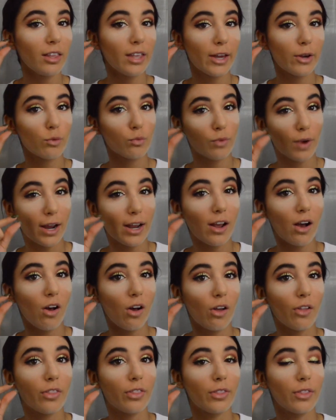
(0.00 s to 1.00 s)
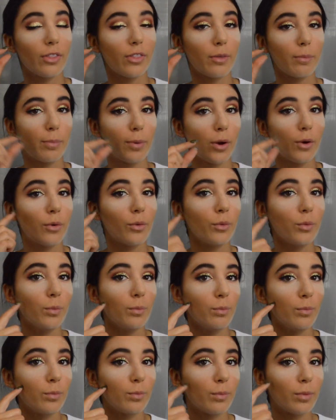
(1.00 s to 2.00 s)
like right on the bone
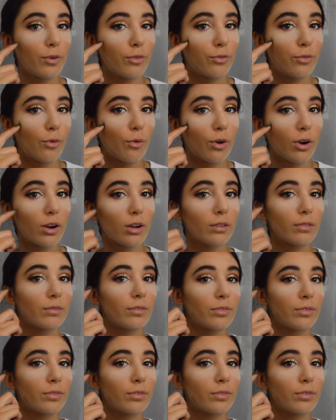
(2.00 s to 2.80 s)
before